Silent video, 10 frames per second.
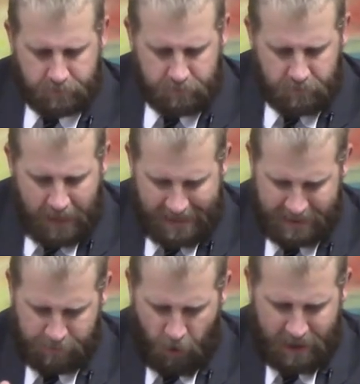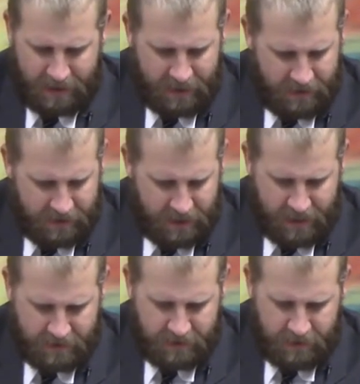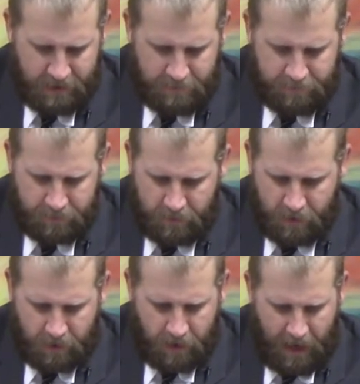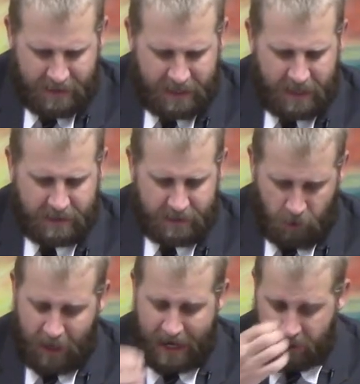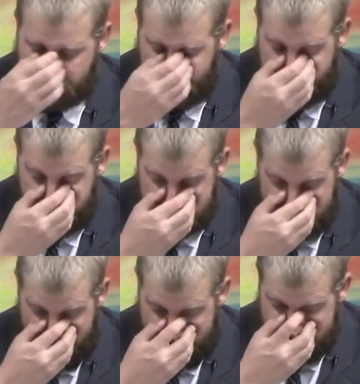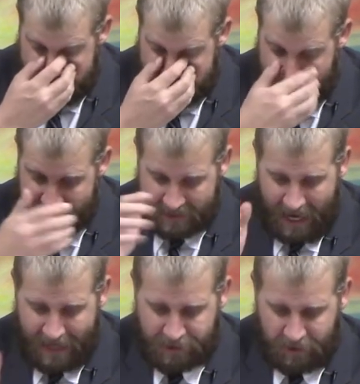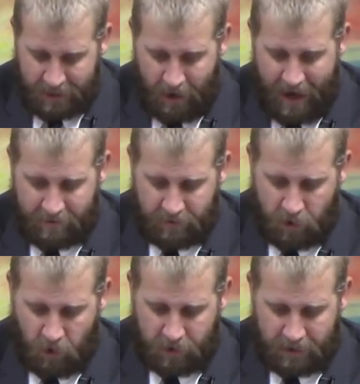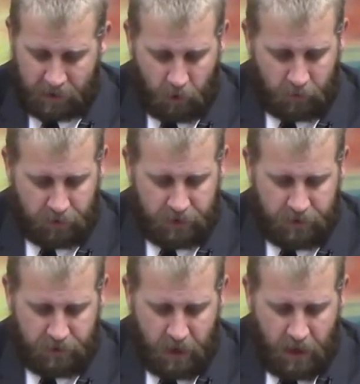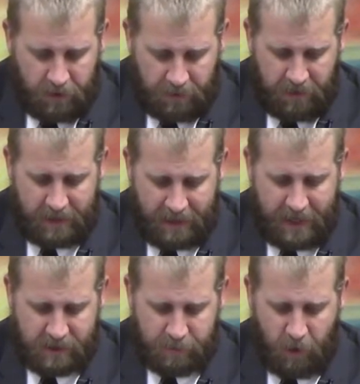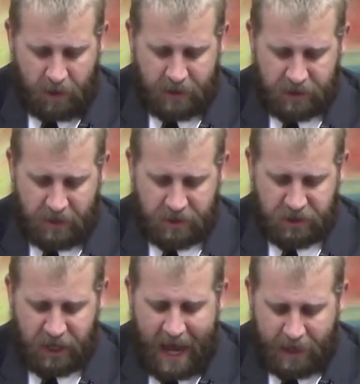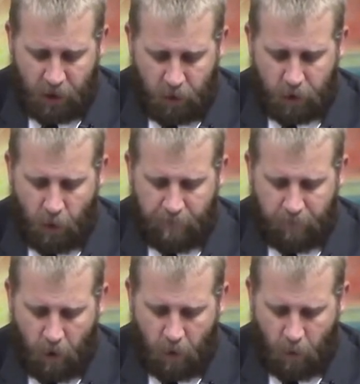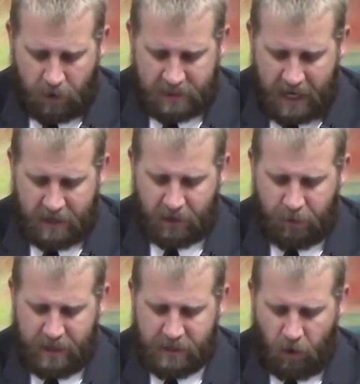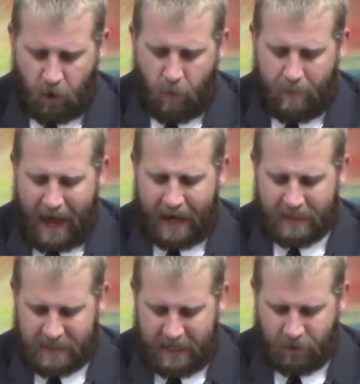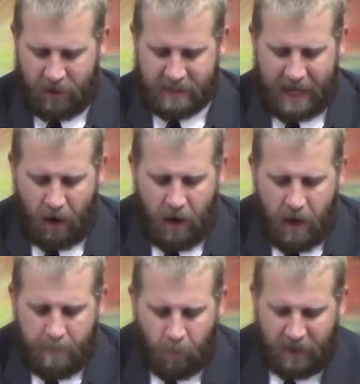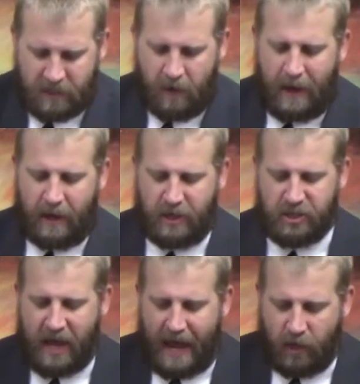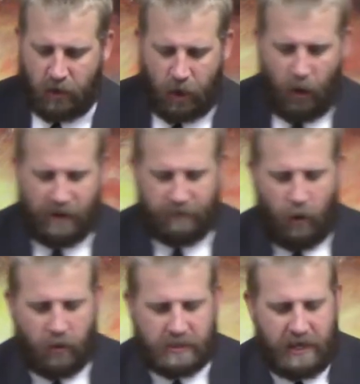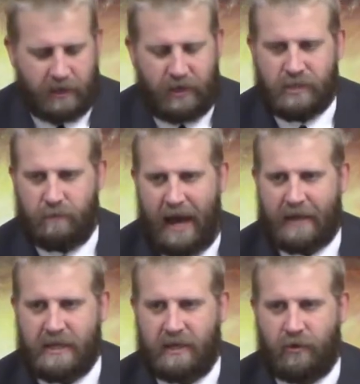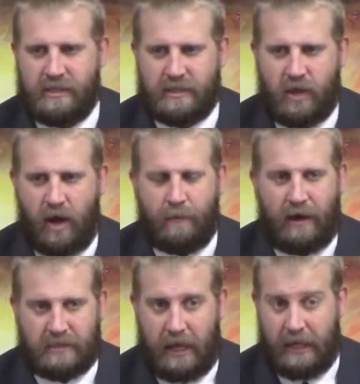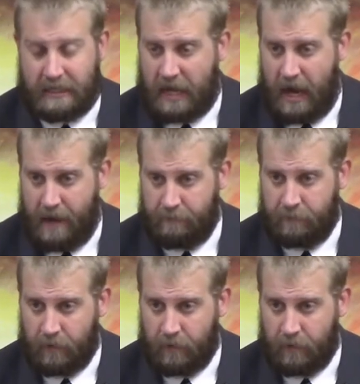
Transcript: At this point, he, he says, Isaiah says, okay, here's going to be your sign. He says, this sign shalt thou have of the Lord, that the Lord will do the thing that he hath spoken. Shall the shadow go forward 10 degrees or go back 10 degrees? Now, when it's talking about a shadow going forward 10 degrees or back 10 degrees, it's talking about telling time.